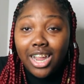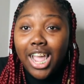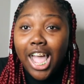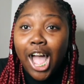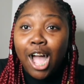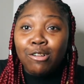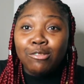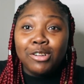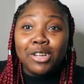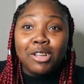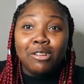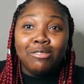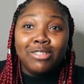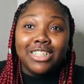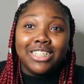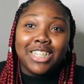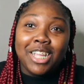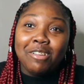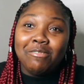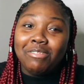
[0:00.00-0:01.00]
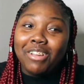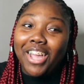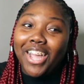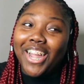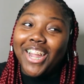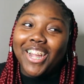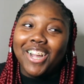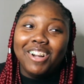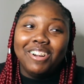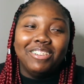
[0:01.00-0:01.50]
I wouldn't wish that
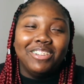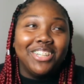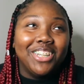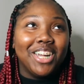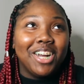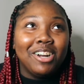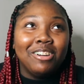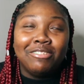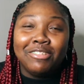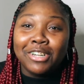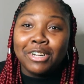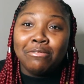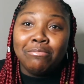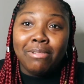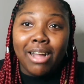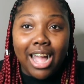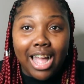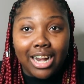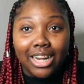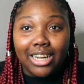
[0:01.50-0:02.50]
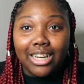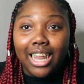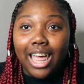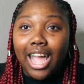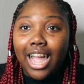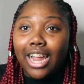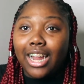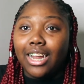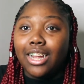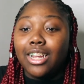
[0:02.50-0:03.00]
pain on no freaking body.
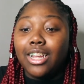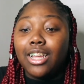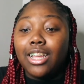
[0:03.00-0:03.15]
Like,